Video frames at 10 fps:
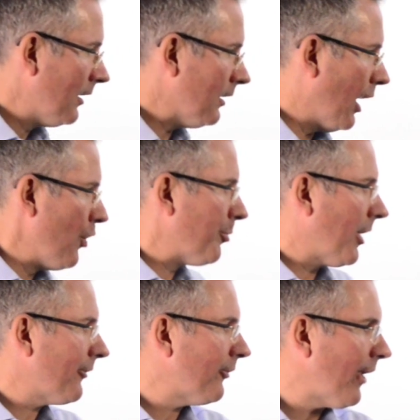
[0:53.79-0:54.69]
Low
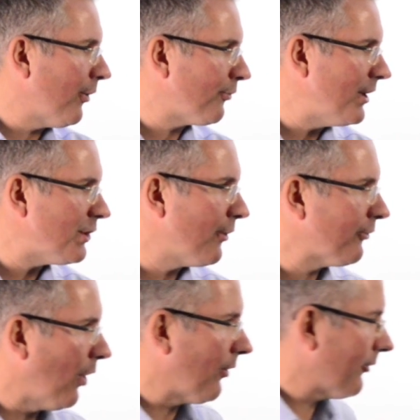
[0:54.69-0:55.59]
price to sales ratio
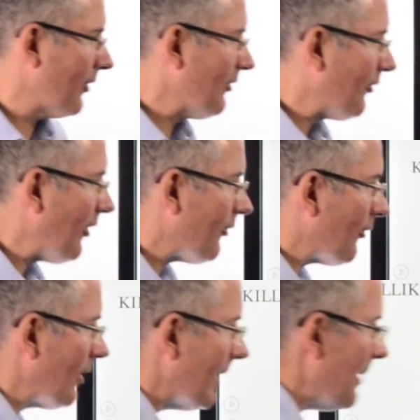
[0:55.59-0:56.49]
stocks
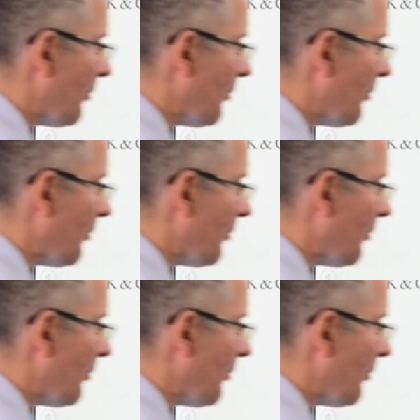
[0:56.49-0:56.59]
consistently